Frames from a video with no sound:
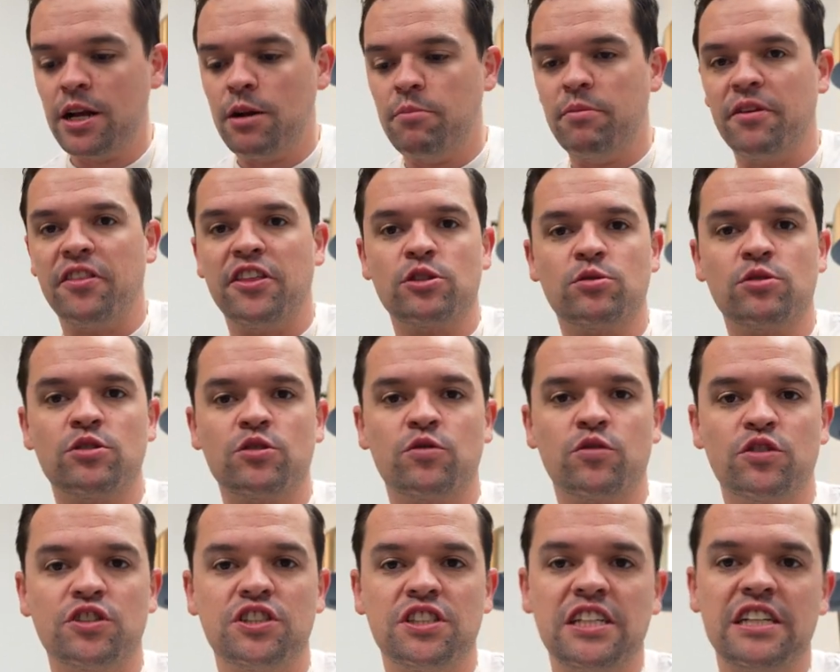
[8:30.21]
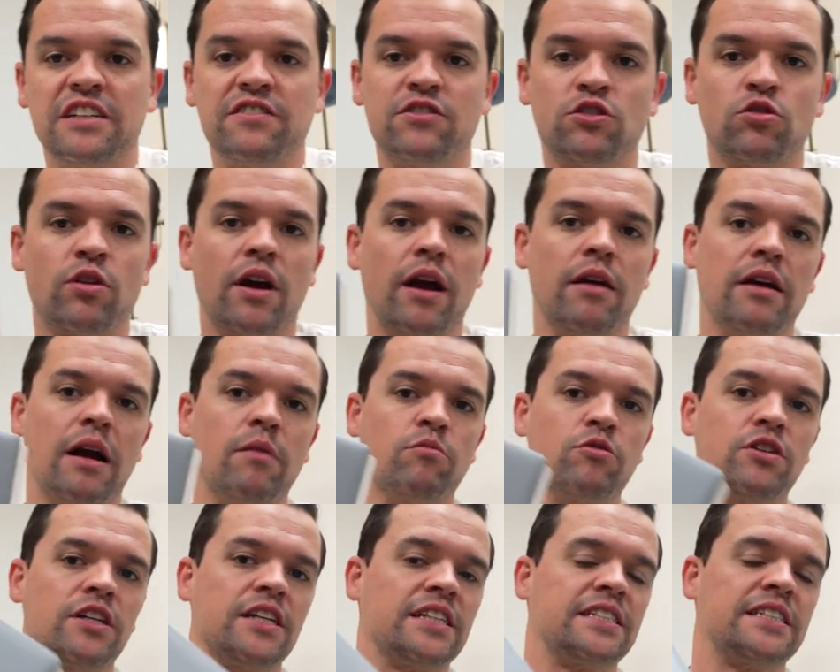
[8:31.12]
But this one's for Steve. So
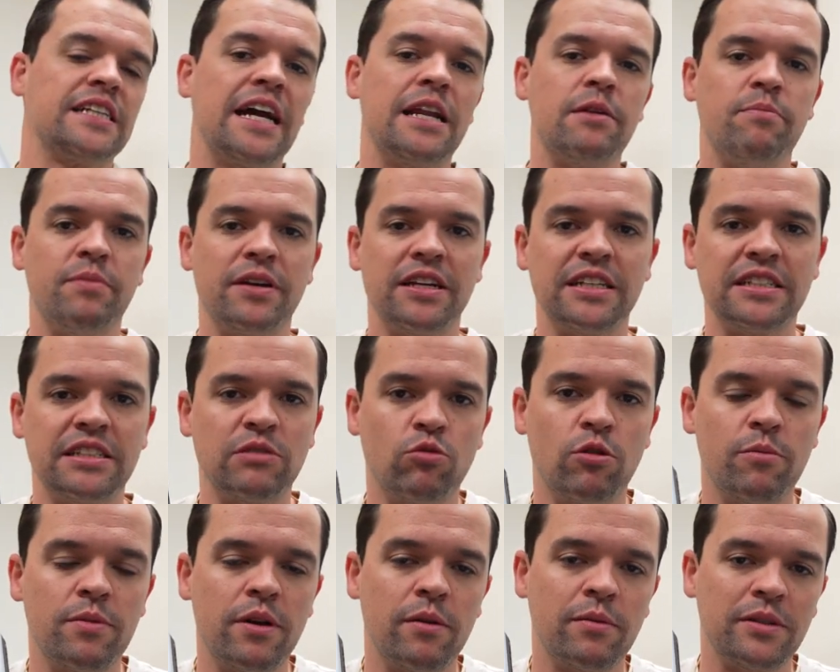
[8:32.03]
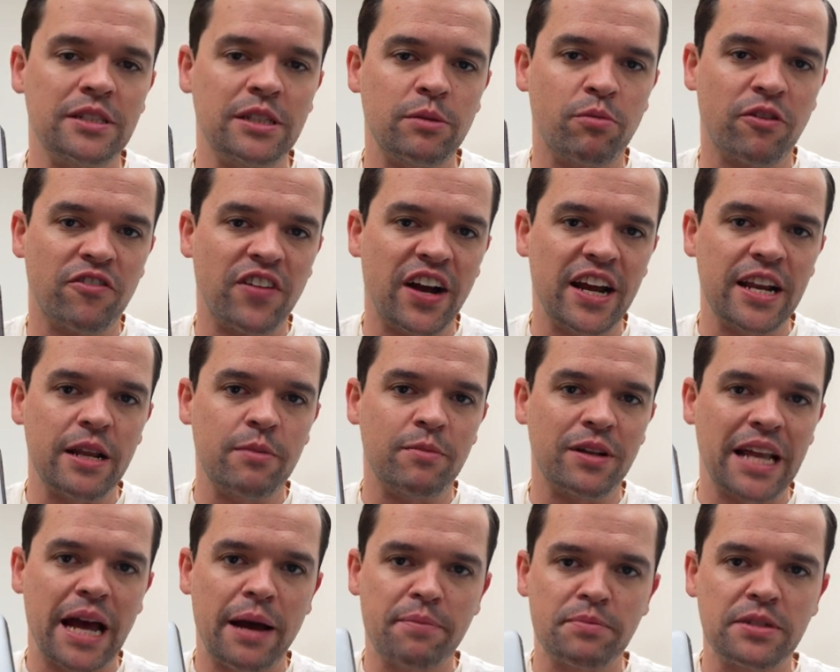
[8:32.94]
I'm really excited because we'll be able to provide him
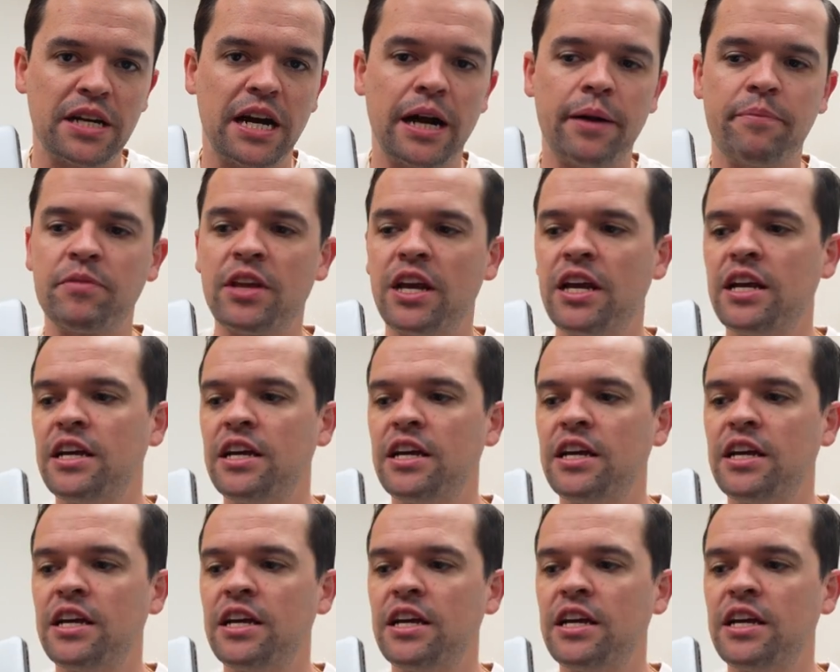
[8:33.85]
a laptop